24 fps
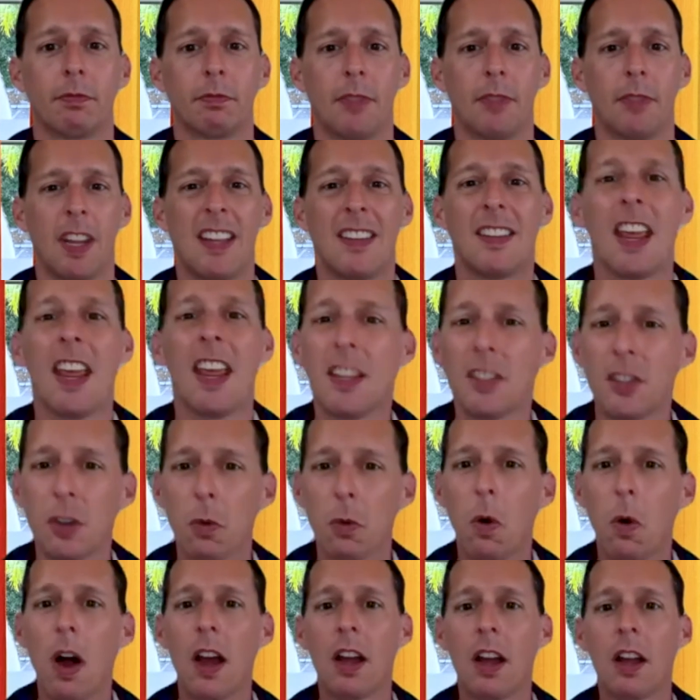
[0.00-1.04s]
It takes a
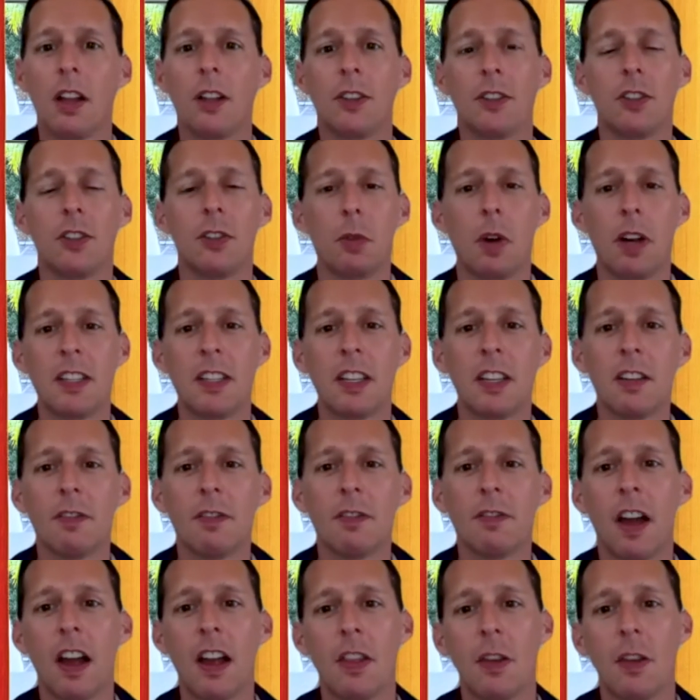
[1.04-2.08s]
while to
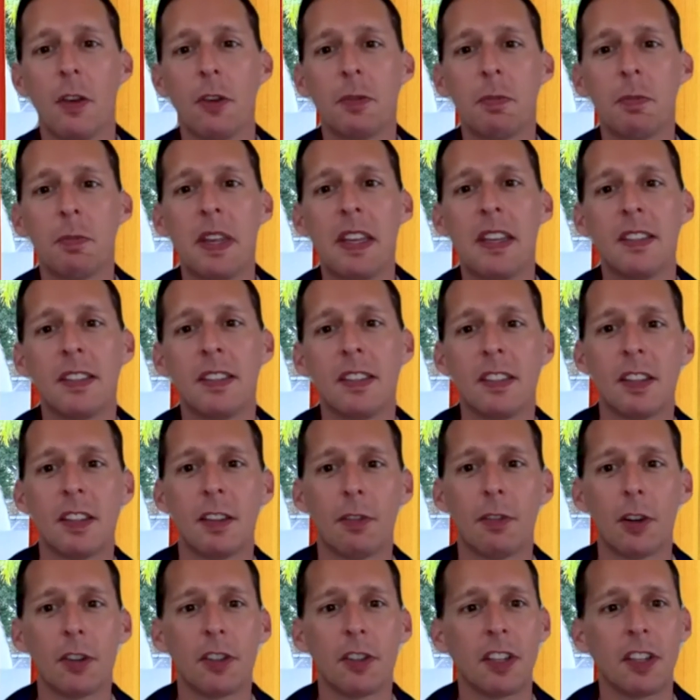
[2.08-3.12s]
identify those pieces of
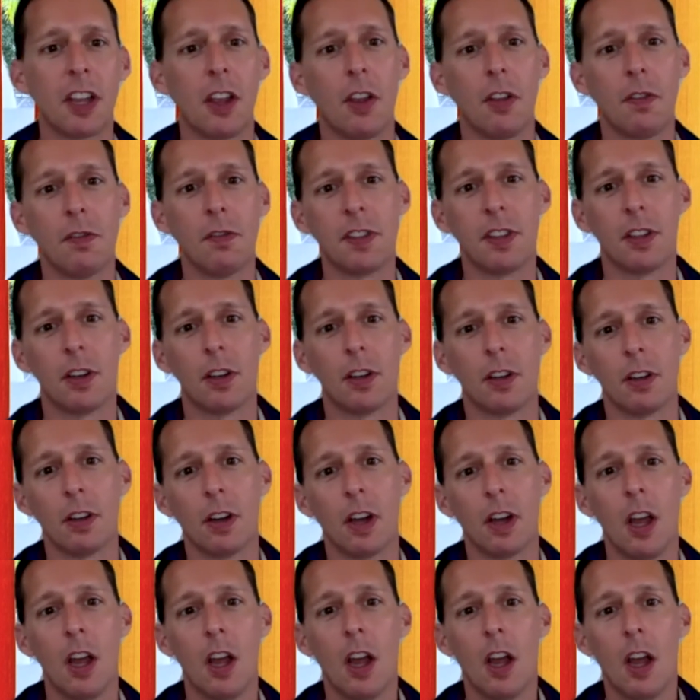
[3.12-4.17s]
ourselves that are
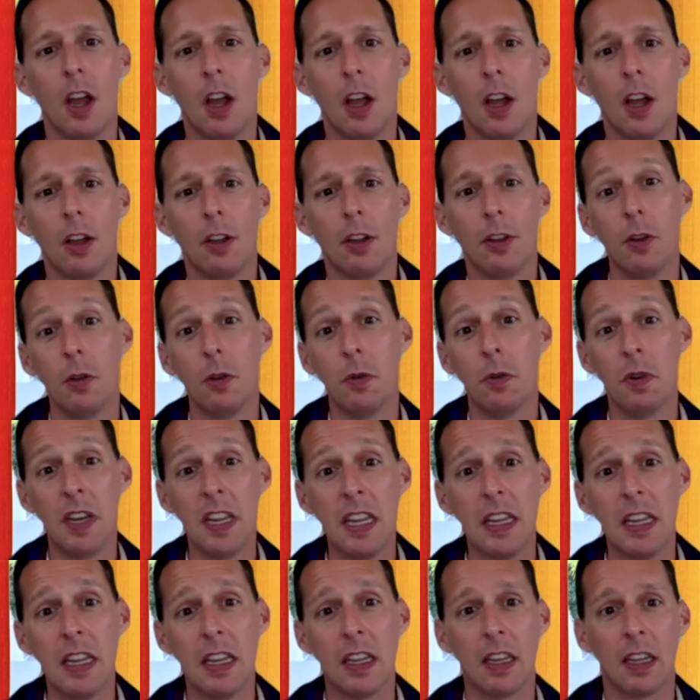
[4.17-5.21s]

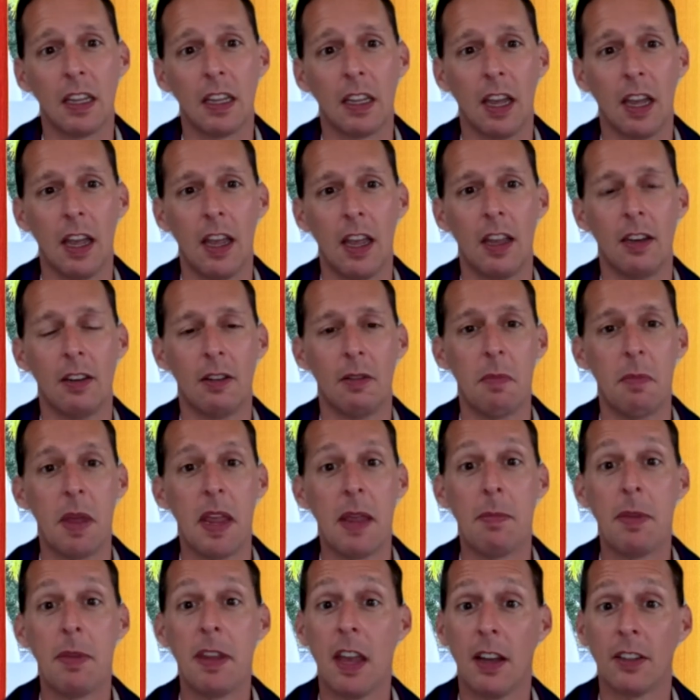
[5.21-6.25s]
unique and
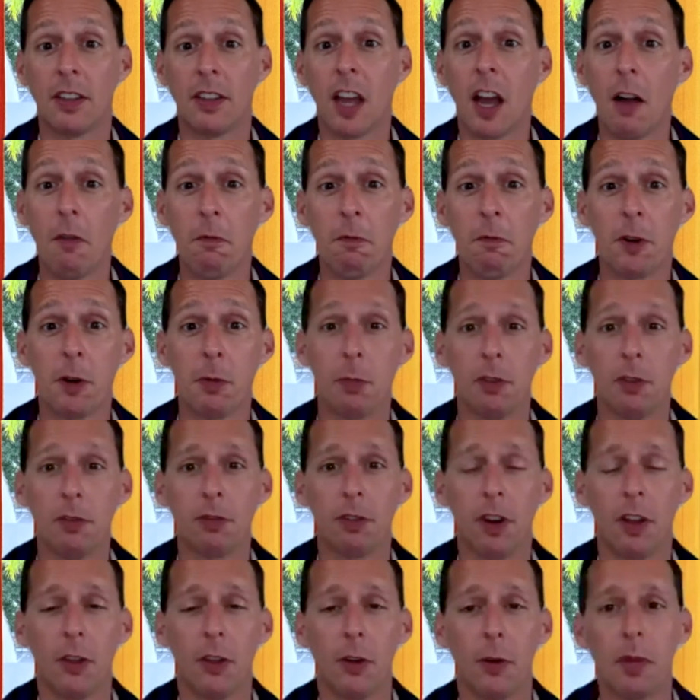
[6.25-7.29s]
maybe uncomfortable
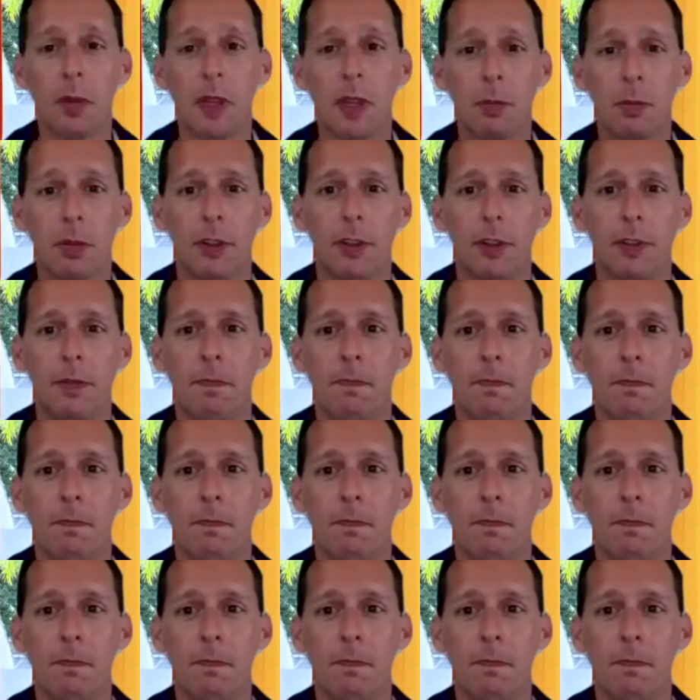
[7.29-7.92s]
for other people.